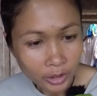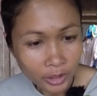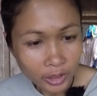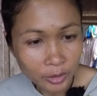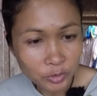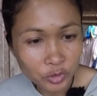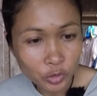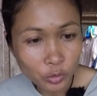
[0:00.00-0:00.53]

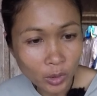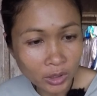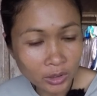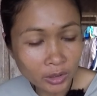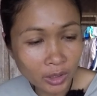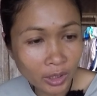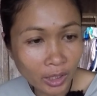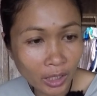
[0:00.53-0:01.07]
If you
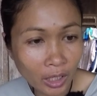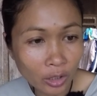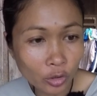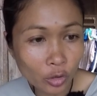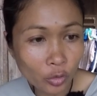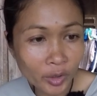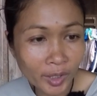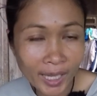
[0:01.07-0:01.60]
want
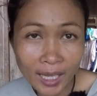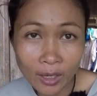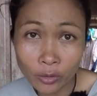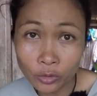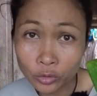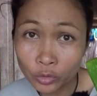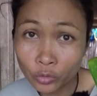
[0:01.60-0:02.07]
aloe vera